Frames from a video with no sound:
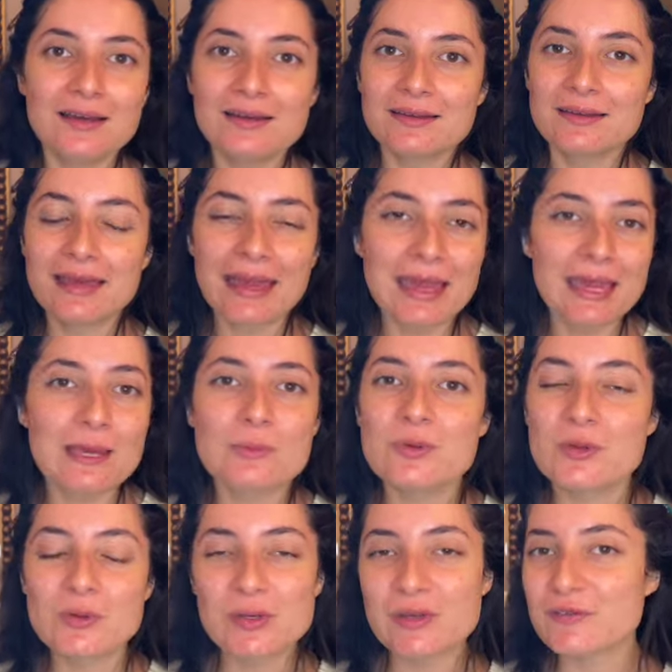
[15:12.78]

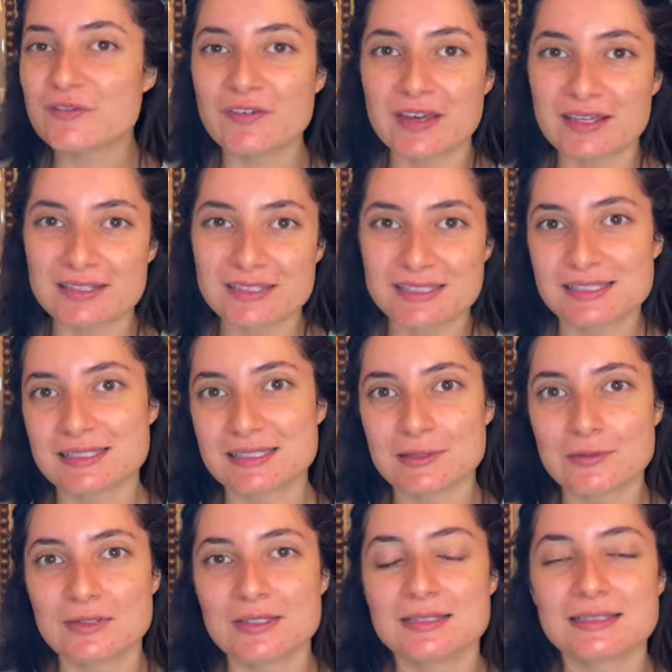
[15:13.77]
K-Beauty faces that
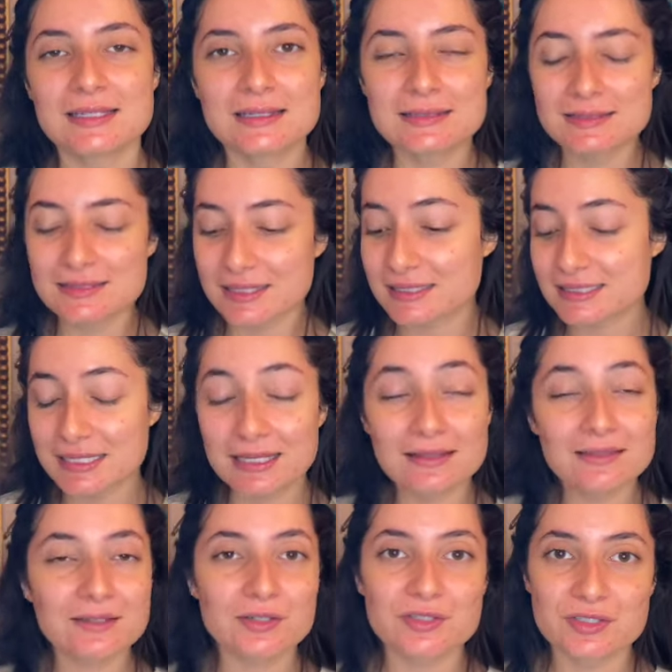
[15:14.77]
we see as they
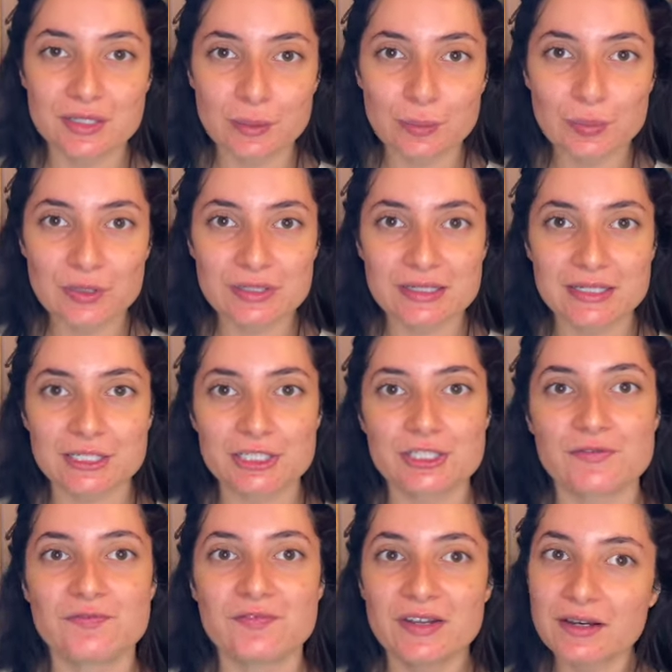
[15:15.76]
take their sun
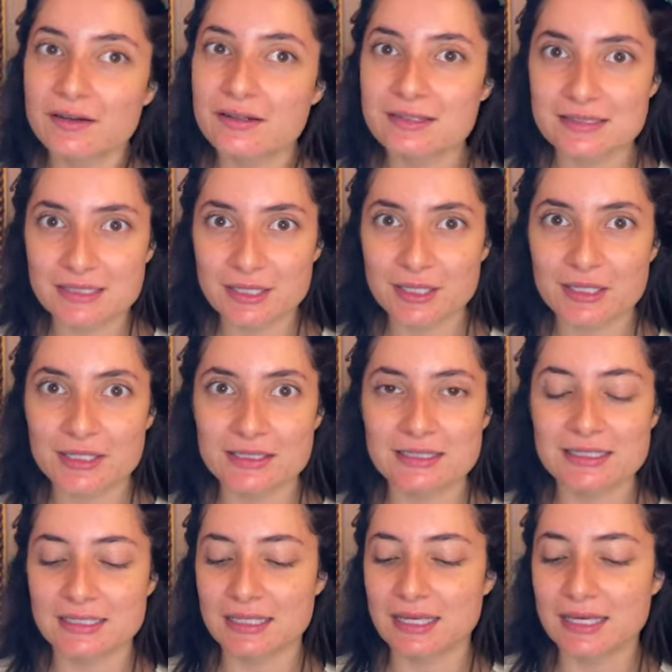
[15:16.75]
protection very
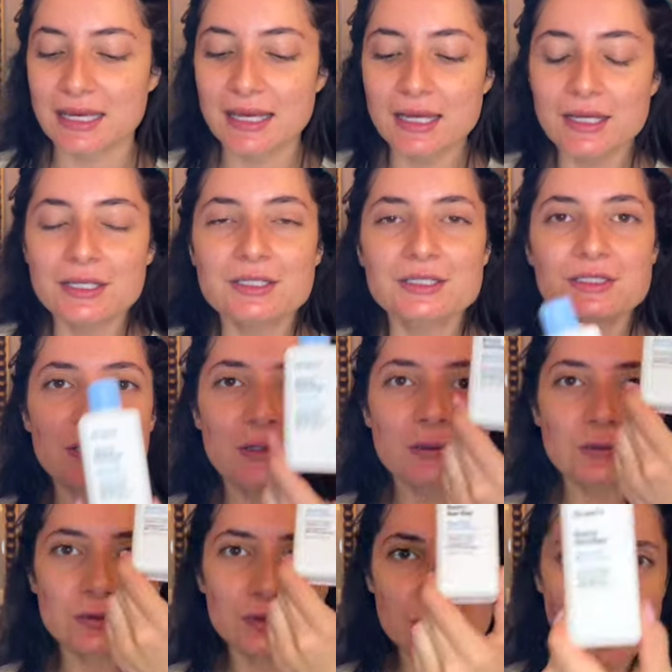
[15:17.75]
seriously.
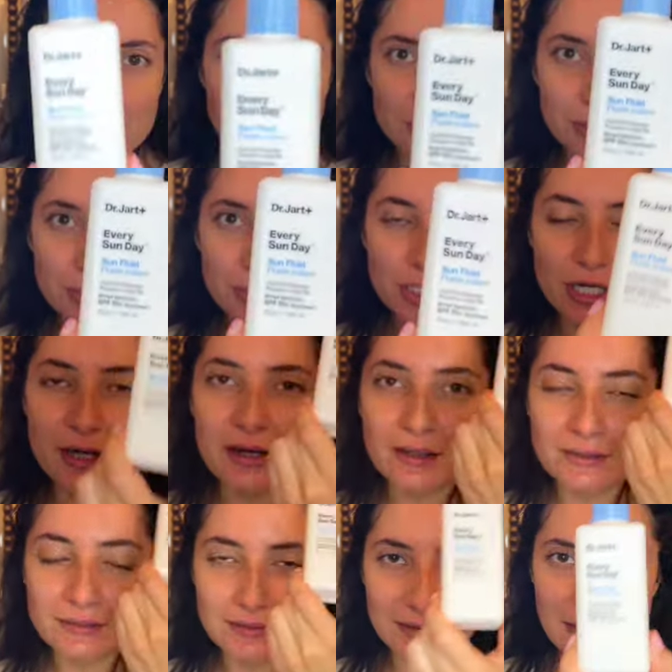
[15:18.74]
So Dr.
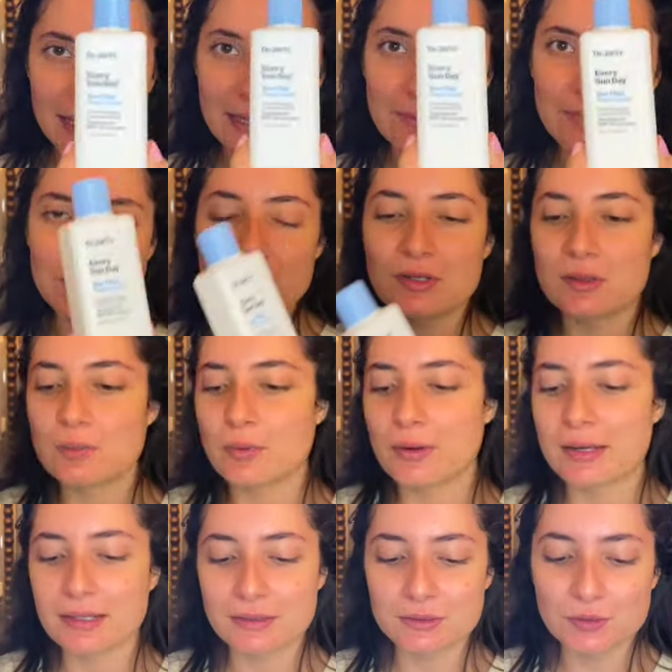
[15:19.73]
Jart, K-Beauty
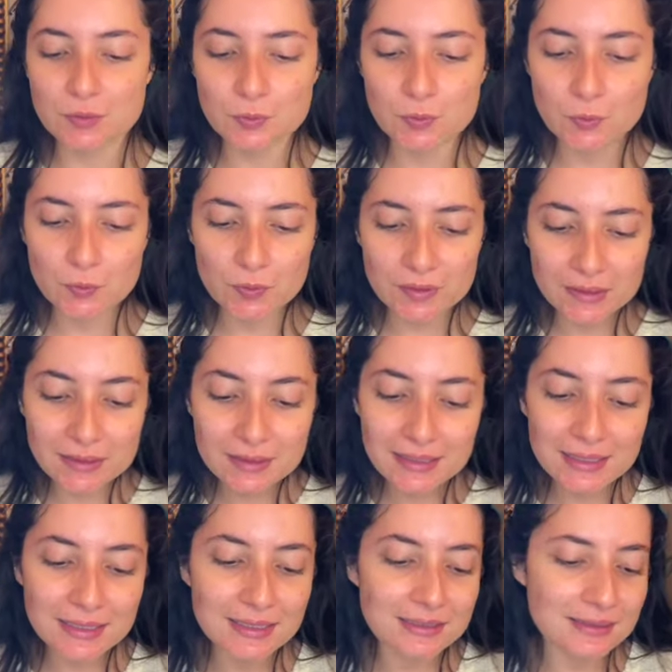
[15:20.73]
brand,
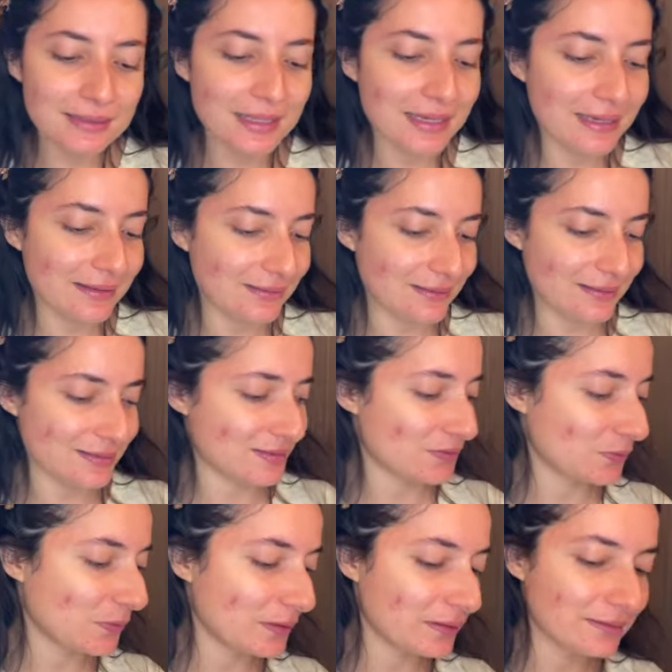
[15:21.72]
really like this
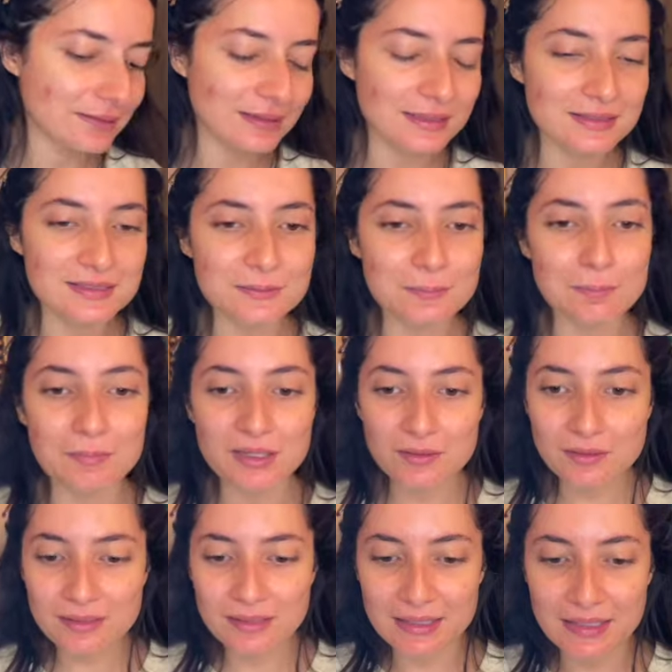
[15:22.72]
one. It's
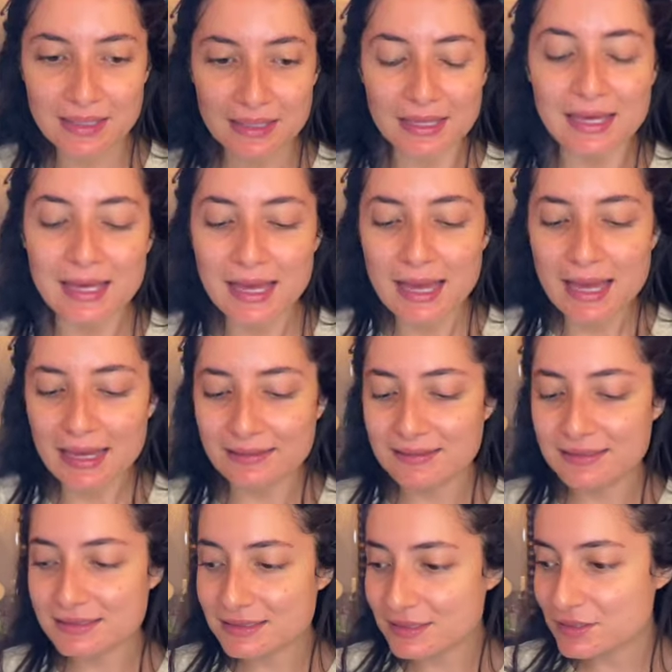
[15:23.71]
milky, and
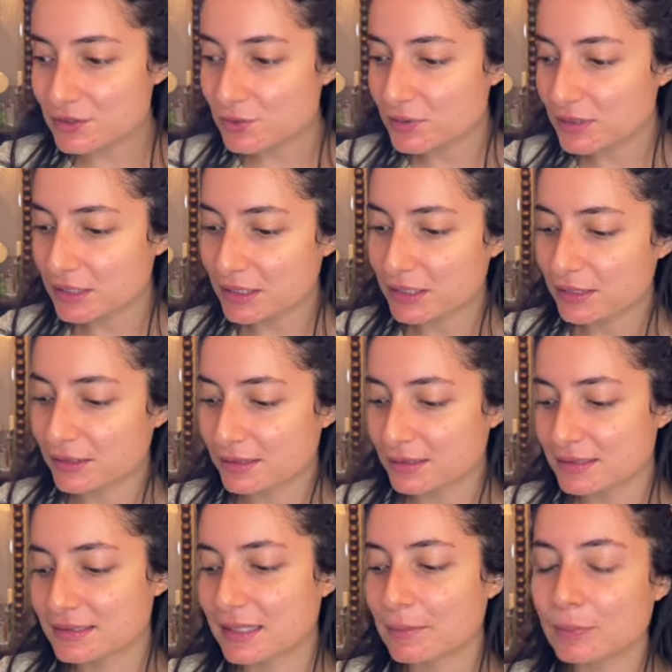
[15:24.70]
this is a really good
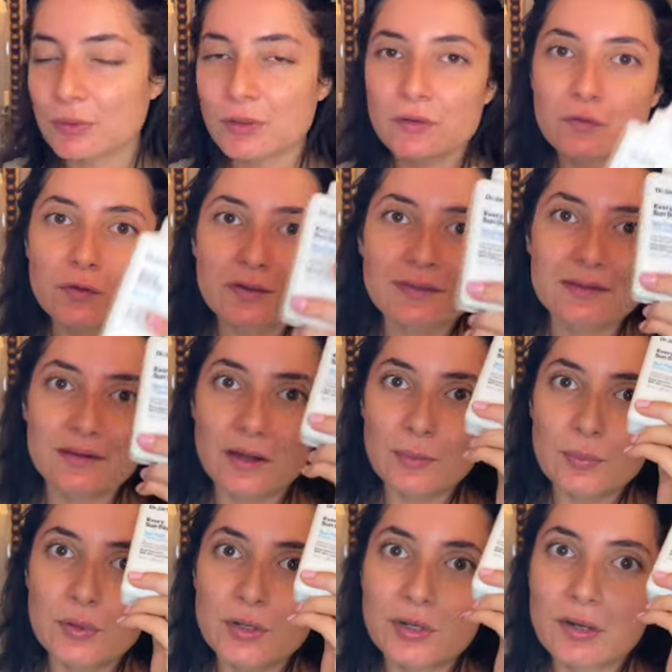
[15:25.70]
example of one that I'll
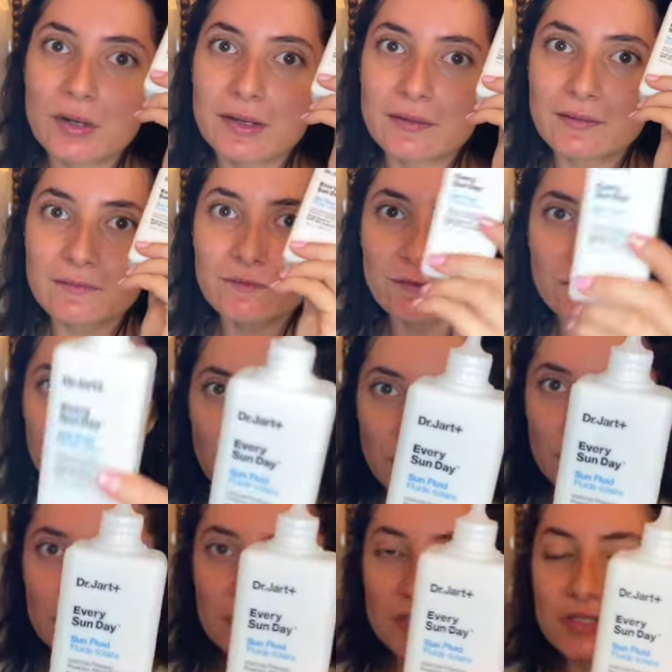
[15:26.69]
put on
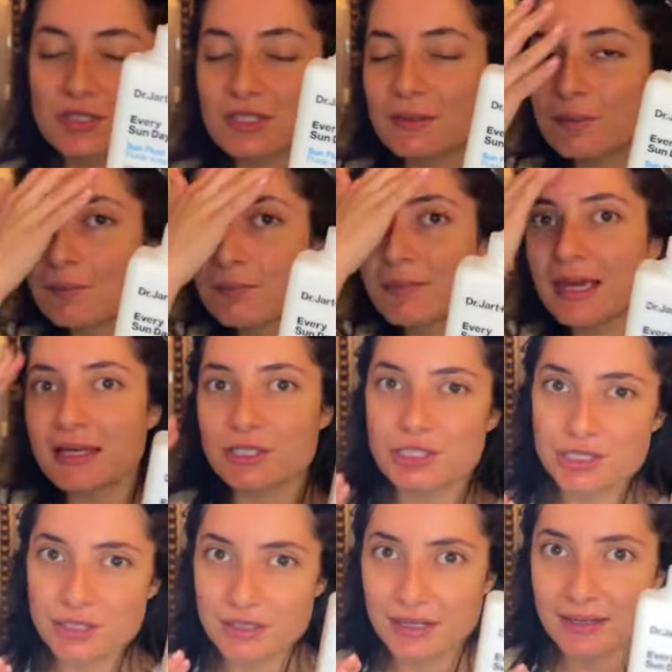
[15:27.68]
first to make sure I